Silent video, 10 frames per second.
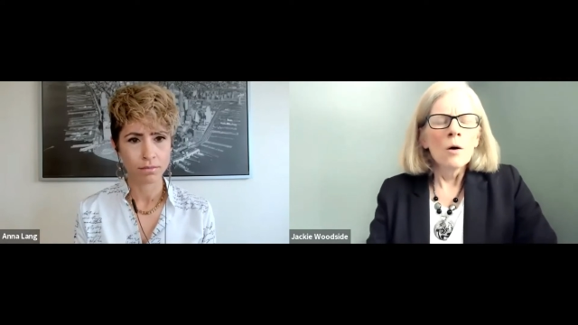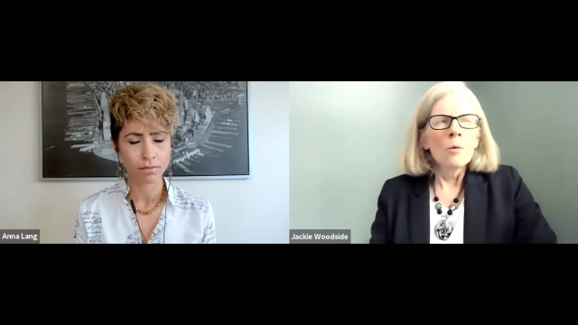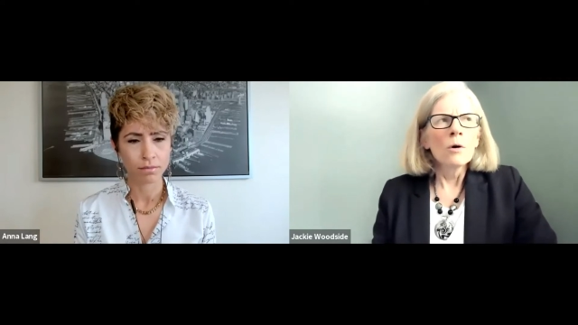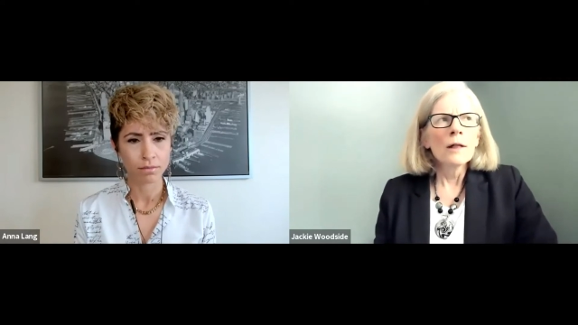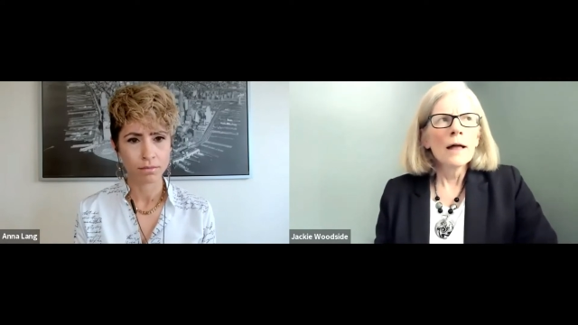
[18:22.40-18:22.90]

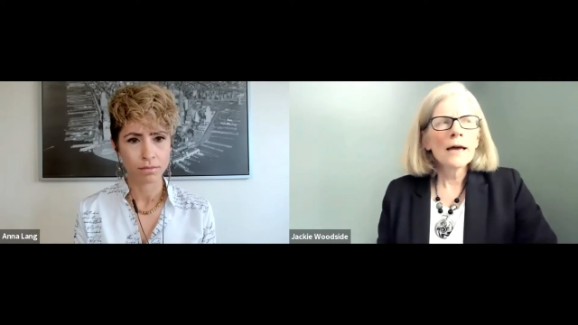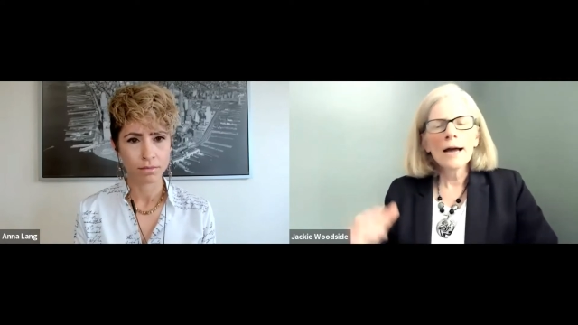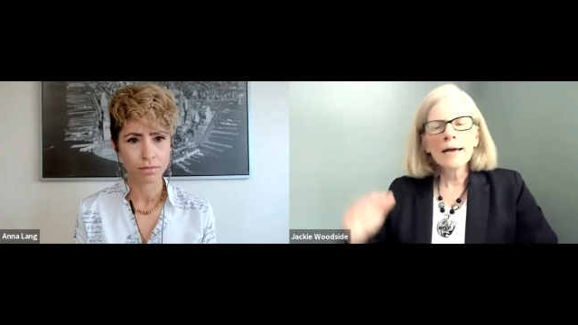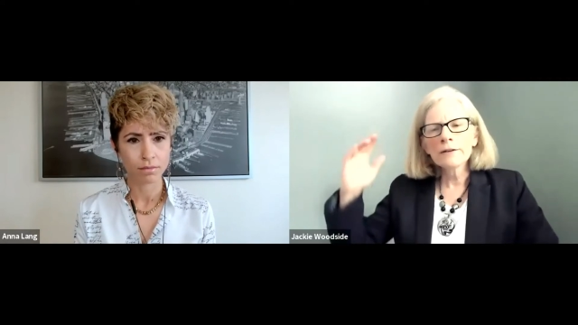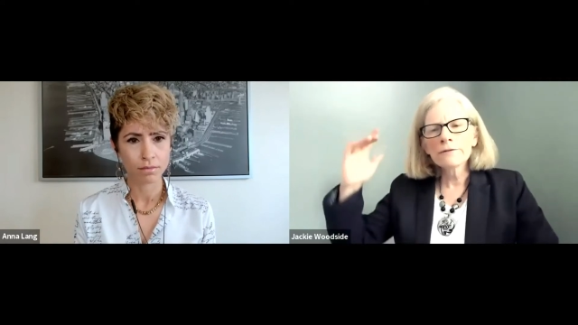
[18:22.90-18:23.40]
Speaker 1: Well, at a
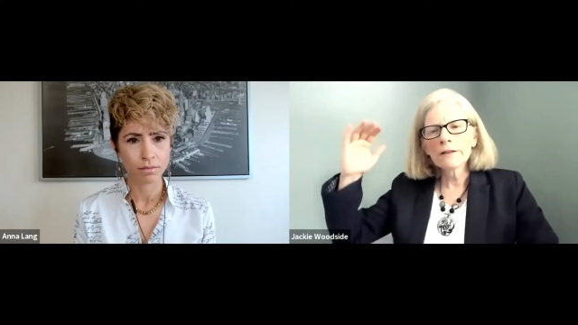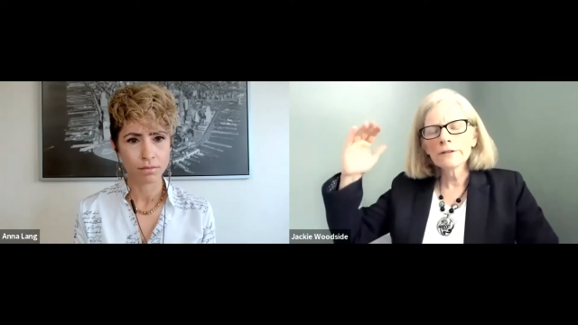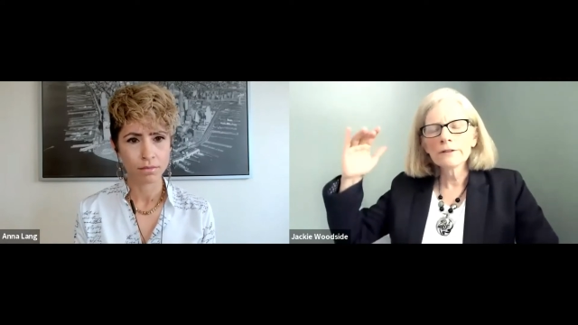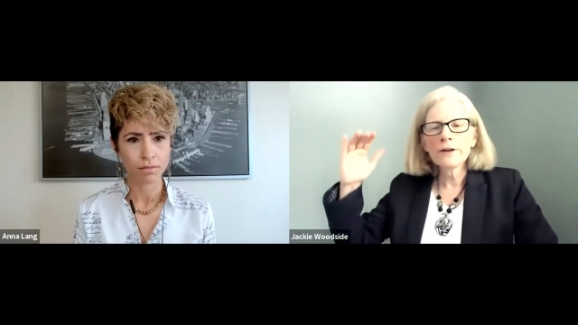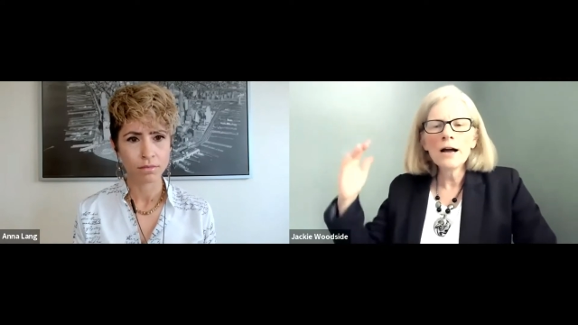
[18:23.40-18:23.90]
high enough level
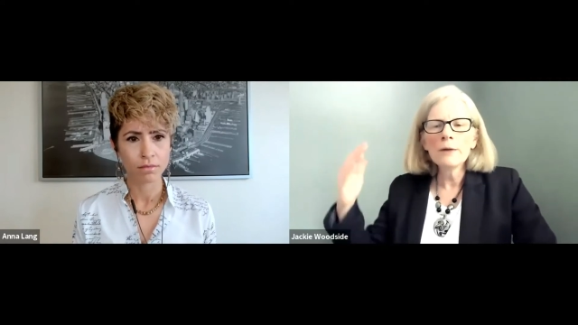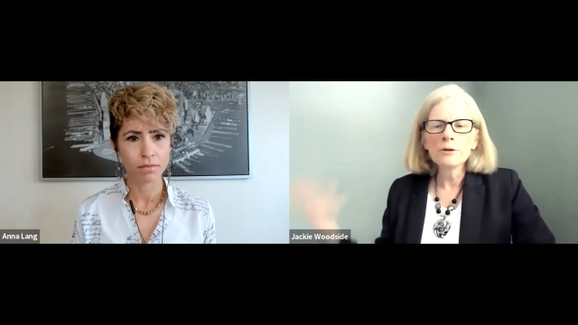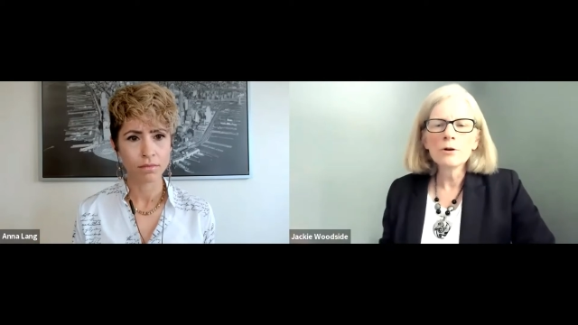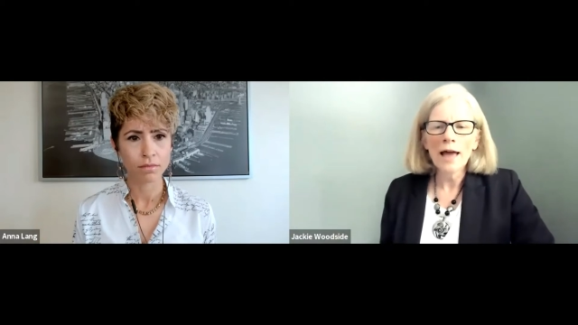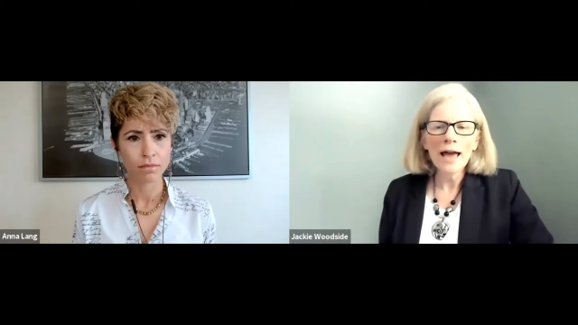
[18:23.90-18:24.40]
of vibe, you
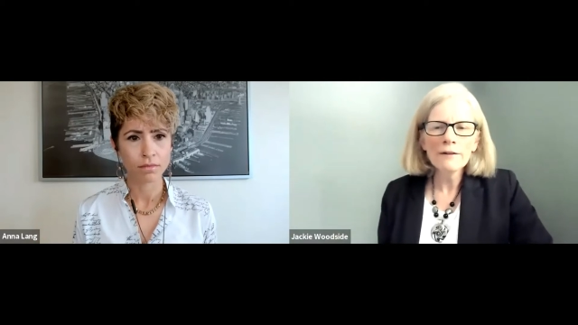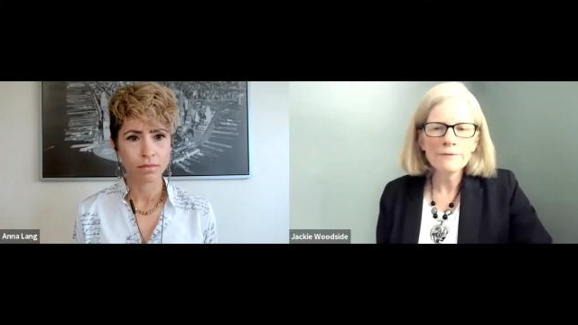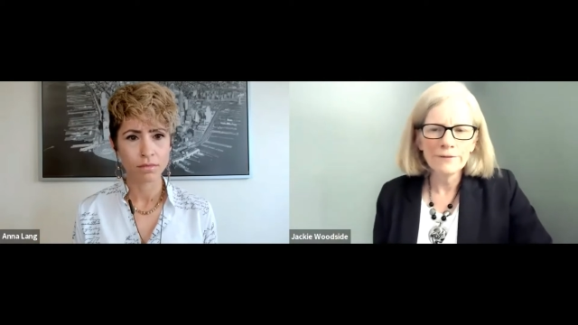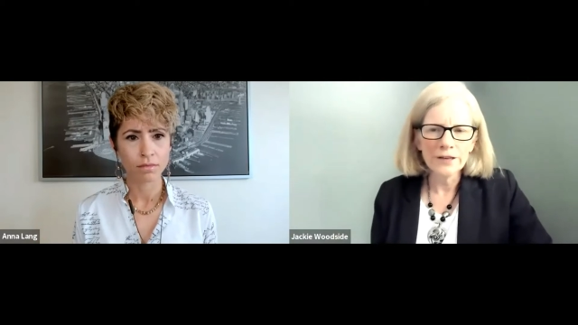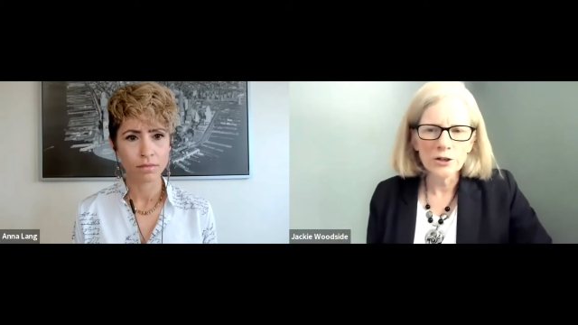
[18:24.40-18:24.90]
don't have
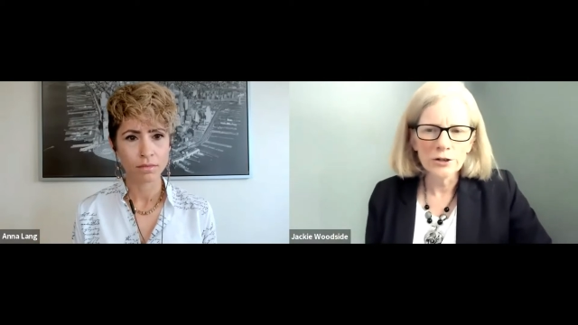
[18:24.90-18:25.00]
fear.